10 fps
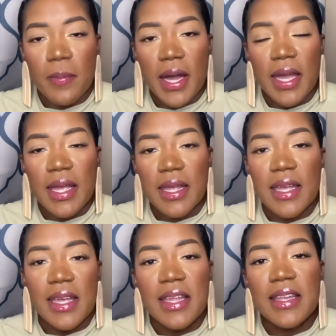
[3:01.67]
my
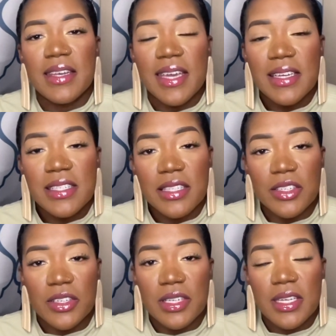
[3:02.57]
next
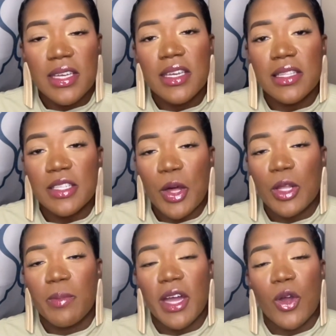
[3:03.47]
look, it's all
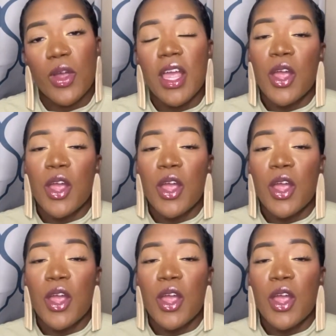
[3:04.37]
about